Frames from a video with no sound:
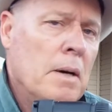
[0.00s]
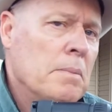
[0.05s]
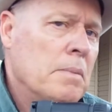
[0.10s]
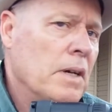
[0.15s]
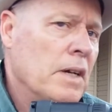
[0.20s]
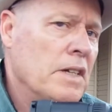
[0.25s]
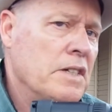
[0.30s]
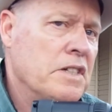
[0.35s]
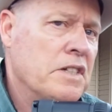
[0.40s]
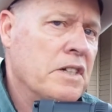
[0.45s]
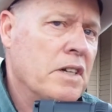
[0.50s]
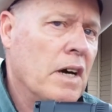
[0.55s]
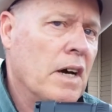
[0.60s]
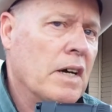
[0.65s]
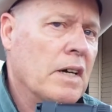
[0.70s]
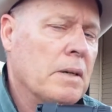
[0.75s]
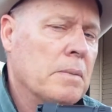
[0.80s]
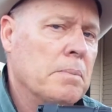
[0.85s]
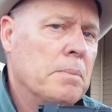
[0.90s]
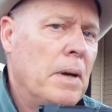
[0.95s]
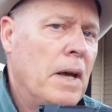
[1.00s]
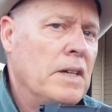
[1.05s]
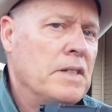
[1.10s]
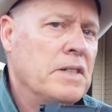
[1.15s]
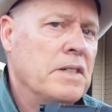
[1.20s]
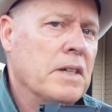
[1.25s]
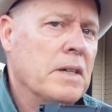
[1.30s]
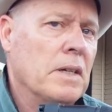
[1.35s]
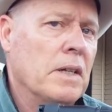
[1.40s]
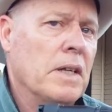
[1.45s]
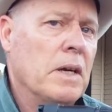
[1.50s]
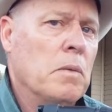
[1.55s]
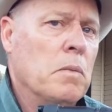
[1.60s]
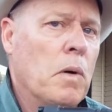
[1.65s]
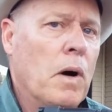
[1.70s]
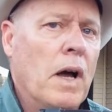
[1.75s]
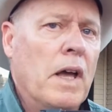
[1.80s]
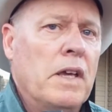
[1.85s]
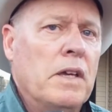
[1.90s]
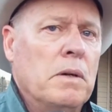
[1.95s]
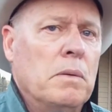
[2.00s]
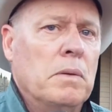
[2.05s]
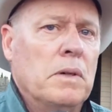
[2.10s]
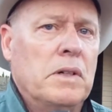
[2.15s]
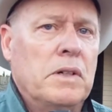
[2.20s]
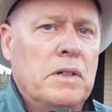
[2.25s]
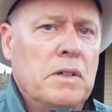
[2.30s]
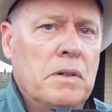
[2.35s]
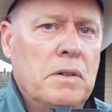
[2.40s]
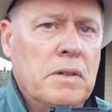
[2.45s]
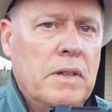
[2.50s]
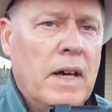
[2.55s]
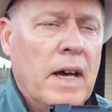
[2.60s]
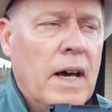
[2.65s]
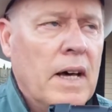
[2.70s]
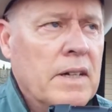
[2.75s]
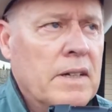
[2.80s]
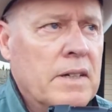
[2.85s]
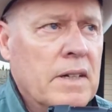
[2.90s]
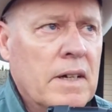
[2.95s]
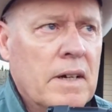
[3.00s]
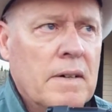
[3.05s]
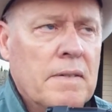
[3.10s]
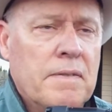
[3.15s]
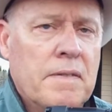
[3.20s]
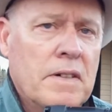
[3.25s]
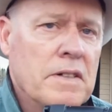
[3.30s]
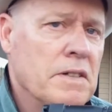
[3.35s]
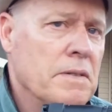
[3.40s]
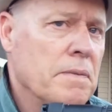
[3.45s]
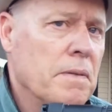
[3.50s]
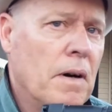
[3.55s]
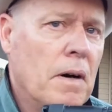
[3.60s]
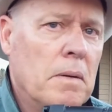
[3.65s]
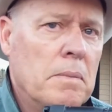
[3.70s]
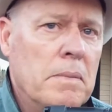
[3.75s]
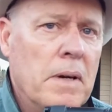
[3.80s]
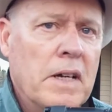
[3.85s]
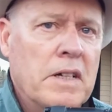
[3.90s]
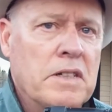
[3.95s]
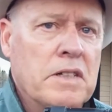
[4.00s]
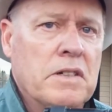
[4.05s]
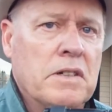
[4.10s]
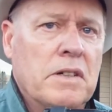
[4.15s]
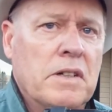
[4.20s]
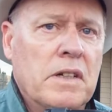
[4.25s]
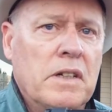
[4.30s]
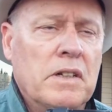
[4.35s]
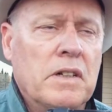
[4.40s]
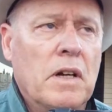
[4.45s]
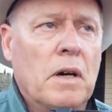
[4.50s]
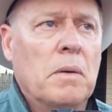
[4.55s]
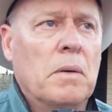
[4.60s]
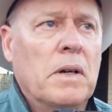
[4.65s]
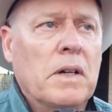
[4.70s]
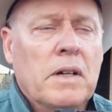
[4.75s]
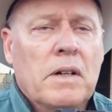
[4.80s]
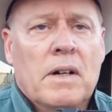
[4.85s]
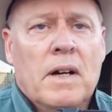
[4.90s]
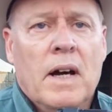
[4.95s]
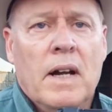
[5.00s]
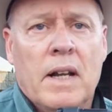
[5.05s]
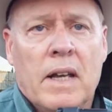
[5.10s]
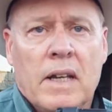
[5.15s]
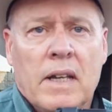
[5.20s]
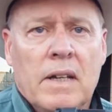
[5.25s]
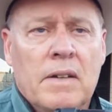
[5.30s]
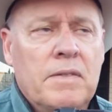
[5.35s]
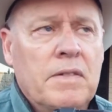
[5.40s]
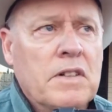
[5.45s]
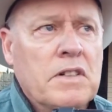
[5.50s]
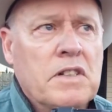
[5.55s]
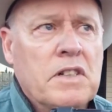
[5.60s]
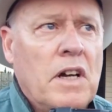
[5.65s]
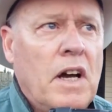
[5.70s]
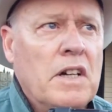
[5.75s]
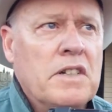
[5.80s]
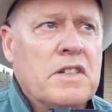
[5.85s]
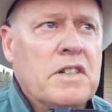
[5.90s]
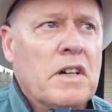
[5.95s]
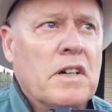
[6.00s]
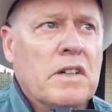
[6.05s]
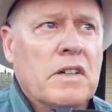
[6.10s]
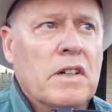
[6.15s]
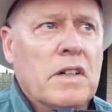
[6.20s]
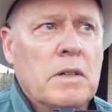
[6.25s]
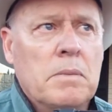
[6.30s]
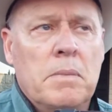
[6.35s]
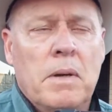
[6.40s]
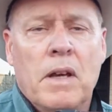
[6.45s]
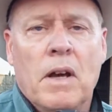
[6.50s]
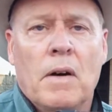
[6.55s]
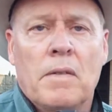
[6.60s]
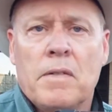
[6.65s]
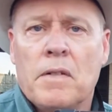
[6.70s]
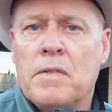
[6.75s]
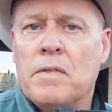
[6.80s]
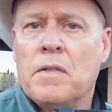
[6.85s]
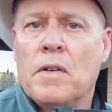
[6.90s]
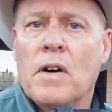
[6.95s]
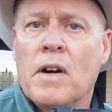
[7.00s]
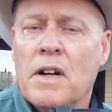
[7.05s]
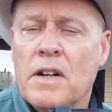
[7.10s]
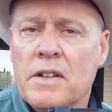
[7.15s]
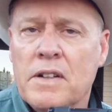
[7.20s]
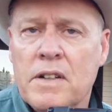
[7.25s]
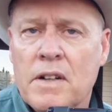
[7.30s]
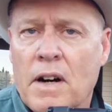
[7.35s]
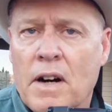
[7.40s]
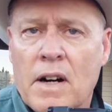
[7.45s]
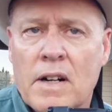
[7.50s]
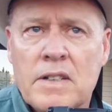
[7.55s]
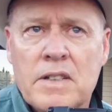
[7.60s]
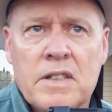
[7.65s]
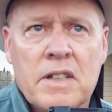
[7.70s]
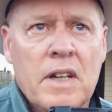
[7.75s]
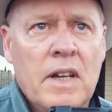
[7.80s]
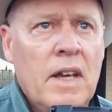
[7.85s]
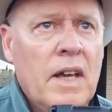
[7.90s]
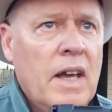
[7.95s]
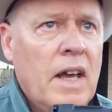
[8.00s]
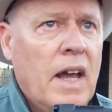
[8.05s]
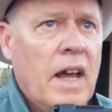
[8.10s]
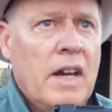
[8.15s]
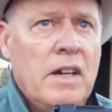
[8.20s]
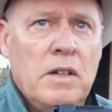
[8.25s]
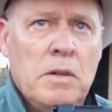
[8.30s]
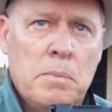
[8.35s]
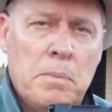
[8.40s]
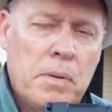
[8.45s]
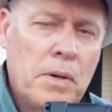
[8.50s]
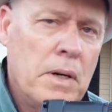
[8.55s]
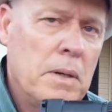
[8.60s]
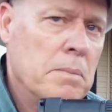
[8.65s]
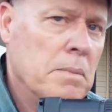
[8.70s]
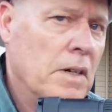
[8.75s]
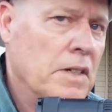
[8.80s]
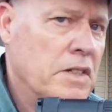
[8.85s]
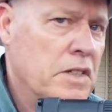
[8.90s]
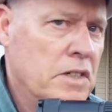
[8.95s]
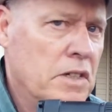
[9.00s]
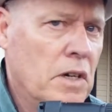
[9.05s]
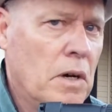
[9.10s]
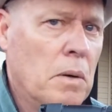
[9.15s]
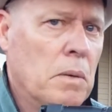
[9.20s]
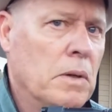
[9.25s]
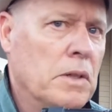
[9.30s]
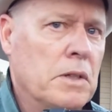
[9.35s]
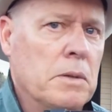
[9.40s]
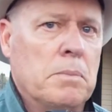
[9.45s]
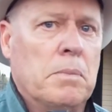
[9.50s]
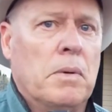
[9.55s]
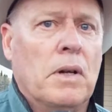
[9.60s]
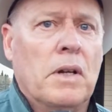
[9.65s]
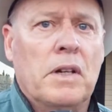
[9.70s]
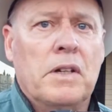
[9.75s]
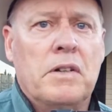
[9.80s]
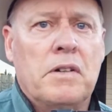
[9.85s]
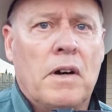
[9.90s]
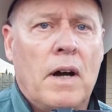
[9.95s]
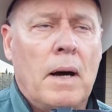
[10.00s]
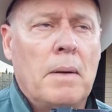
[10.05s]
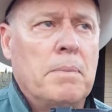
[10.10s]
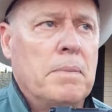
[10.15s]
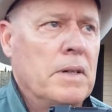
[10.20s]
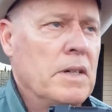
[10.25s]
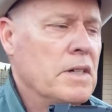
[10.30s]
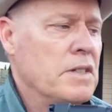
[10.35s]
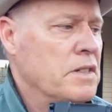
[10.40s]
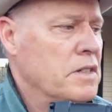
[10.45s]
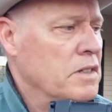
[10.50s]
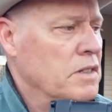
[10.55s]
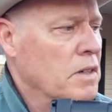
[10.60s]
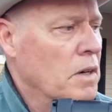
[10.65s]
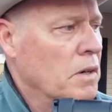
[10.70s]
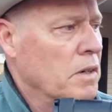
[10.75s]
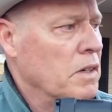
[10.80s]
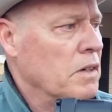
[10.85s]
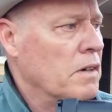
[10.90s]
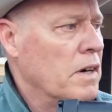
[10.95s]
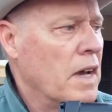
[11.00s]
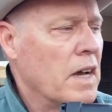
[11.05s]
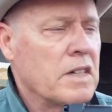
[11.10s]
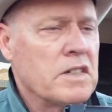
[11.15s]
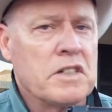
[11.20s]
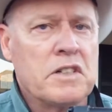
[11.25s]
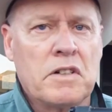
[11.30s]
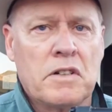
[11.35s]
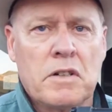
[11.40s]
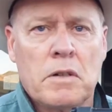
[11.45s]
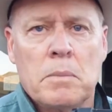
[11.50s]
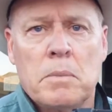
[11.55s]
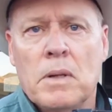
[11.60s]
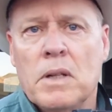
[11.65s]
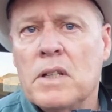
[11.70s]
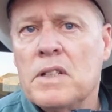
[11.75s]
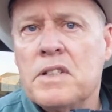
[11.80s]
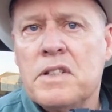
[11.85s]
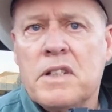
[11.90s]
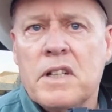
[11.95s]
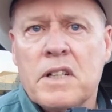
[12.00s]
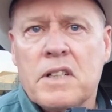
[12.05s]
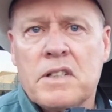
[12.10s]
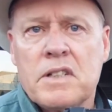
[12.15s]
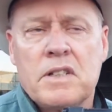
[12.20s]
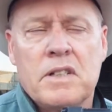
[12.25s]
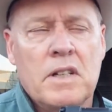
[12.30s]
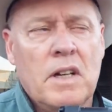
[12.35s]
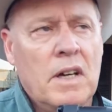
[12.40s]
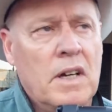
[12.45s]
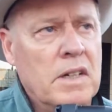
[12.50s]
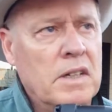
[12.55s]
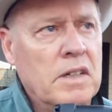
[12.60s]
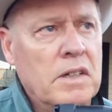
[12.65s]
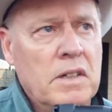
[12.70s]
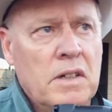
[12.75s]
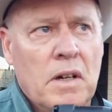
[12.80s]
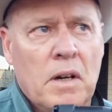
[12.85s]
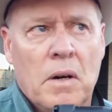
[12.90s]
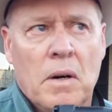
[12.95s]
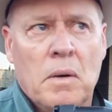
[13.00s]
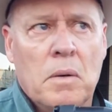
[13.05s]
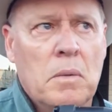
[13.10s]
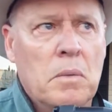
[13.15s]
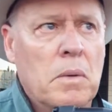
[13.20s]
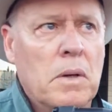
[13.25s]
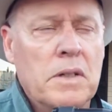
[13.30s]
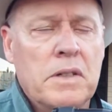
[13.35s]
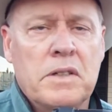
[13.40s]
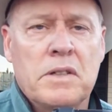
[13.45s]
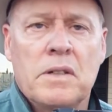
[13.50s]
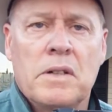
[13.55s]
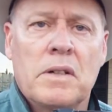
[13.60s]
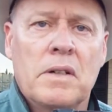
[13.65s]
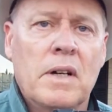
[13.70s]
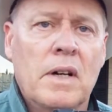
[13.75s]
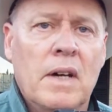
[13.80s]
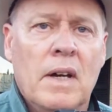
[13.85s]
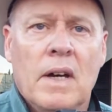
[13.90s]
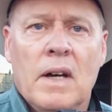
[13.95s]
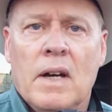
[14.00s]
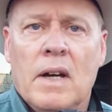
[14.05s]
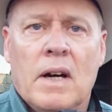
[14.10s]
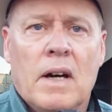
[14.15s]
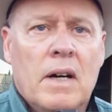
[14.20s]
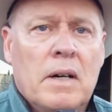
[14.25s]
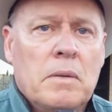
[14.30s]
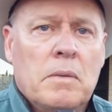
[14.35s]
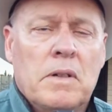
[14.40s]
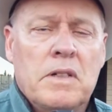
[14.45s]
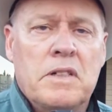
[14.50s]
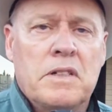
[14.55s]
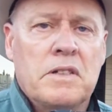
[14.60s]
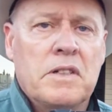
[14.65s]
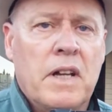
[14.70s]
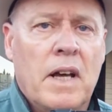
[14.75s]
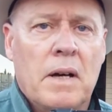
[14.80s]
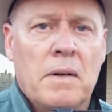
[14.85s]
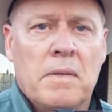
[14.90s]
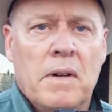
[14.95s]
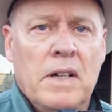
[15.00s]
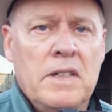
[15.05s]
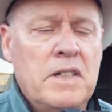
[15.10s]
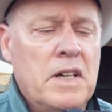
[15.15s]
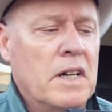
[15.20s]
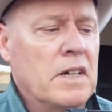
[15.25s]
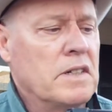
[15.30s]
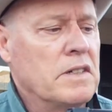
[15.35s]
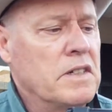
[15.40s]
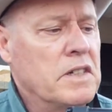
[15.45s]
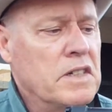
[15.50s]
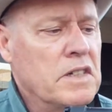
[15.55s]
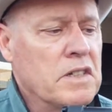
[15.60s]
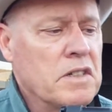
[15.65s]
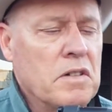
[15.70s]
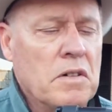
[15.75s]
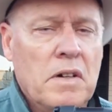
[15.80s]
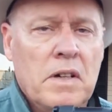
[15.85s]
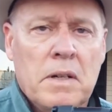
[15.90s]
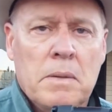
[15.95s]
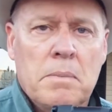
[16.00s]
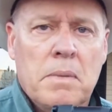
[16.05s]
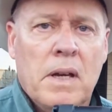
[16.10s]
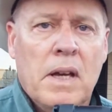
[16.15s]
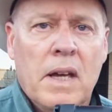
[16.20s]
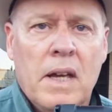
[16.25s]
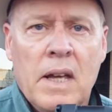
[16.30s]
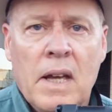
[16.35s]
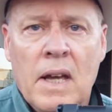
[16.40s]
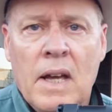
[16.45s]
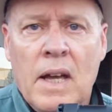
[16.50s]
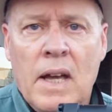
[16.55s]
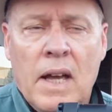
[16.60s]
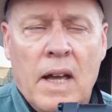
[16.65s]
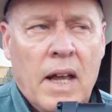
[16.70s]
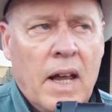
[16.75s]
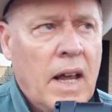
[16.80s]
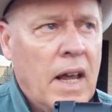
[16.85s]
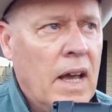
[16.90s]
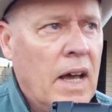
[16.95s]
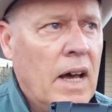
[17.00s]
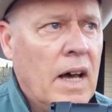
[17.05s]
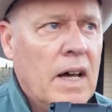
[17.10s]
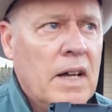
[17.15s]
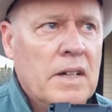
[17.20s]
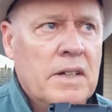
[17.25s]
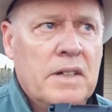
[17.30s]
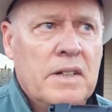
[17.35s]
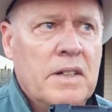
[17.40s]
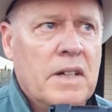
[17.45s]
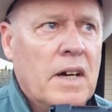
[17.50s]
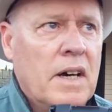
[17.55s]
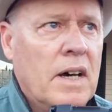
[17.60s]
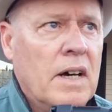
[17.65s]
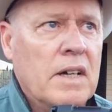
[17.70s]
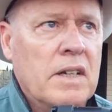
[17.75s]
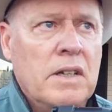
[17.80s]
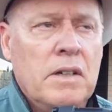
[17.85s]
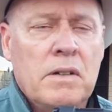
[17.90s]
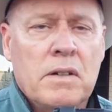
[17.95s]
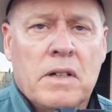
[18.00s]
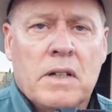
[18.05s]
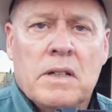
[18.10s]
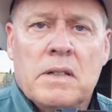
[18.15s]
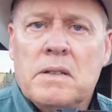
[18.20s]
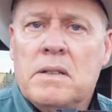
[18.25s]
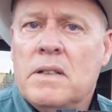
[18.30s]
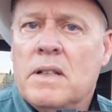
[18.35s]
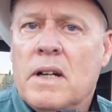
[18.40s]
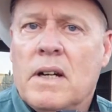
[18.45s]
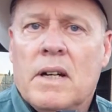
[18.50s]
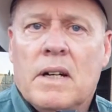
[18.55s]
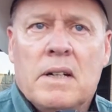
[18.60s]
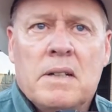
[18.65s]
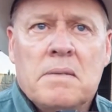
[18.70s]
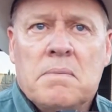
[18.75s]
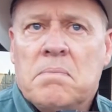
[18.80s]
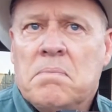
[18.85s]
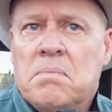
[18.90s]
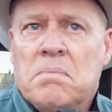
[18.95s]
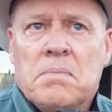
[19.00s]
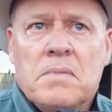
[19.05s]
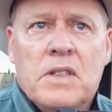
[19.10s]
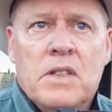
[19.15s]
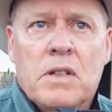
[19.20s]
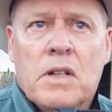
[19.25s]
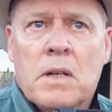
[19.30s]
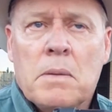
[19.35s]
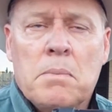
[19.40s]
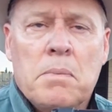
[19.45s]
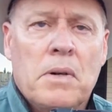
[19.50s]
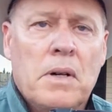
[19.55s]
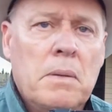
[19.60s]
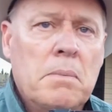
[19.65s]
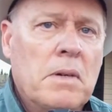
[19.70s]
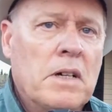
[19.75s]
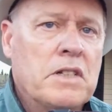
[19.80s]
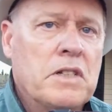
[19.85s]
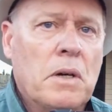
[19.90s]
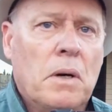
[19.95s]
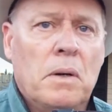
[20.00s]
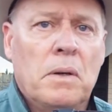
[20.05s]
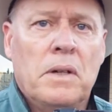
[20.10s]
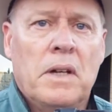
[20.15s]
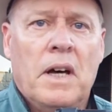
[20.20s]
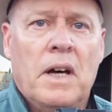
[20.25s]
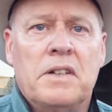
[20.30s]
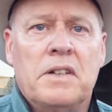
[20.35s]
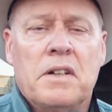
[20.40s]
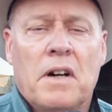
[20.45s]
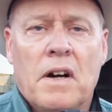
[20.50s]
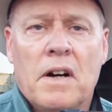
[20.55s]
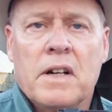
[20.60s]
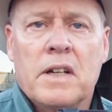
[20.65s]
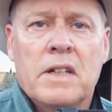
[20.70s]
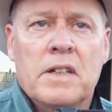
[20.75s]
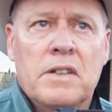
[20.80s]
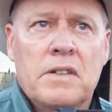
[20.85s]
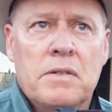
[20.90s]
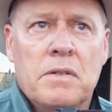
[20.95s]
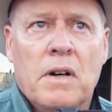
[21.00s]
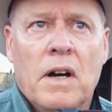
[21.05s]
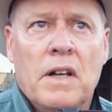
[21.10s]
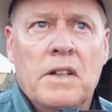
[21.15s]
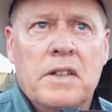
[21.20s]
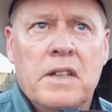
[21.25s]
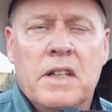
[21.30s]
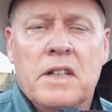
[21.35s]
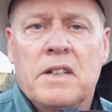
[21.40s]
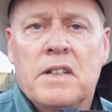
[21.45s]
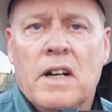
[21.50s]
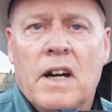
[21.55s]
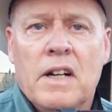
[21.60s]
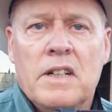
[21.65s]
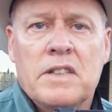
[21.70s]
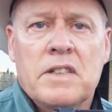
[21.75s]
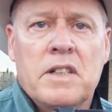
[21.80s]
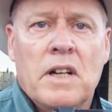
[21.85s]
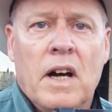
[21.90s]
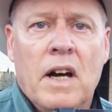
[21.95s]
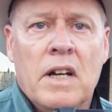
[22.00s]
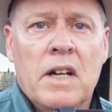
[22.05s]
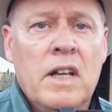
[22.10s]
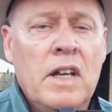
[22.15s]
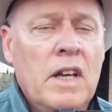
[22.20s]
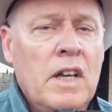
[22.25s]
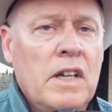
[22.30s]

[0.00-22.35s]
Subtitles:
But let's talk basically why you would do that. First of all, make sure you know what you're hunting. If your shots aren't going to be over 400 yards, and you pretty much know what the bullet drop is, you know your external ballistics, you know what your downrange energy is going to be, and you can pretty much hold target throughout the entire shot.